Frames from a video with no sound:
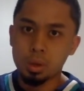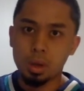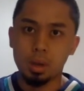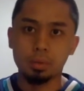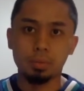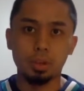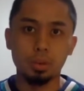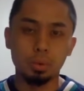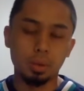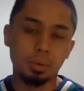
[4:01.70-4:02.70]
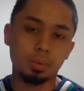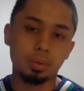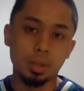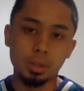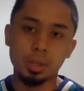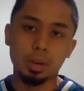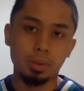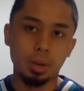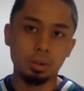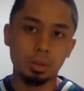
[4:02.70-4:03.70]
And if the unit does have an
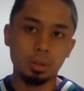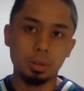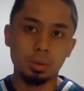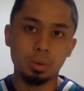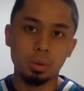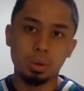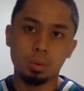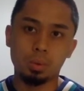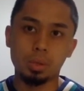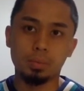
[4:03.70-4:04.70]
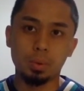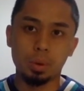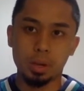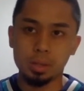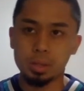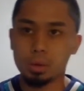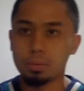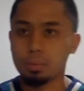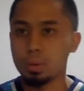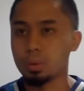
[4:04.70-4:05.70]
air leak, we definitely want to add sterile
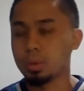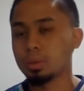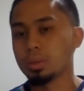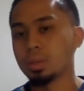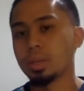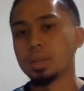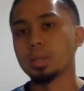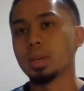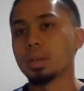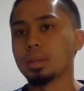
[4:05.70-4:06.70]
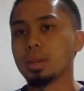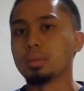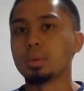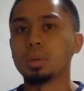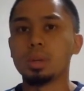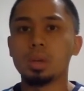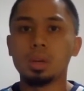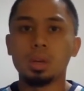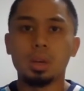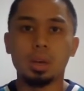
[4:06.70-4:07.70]
fluid to the indicated level.
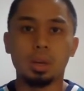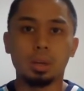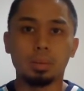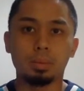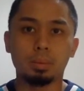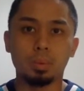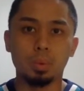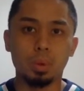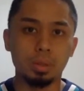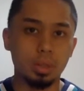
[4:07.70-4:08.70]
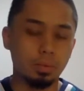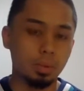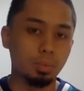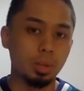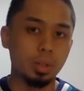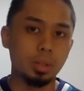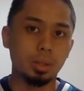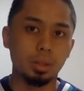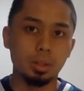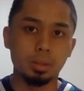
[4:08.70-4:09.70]
And we want to definitely place
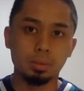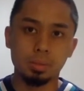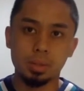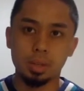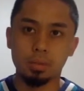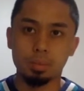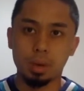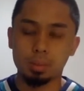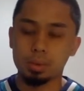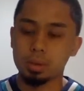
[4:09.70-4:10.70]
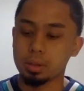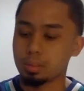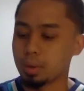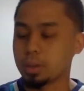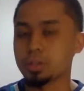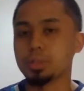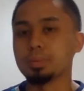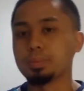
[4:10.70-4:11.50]
the linen saver pad beneath the patient.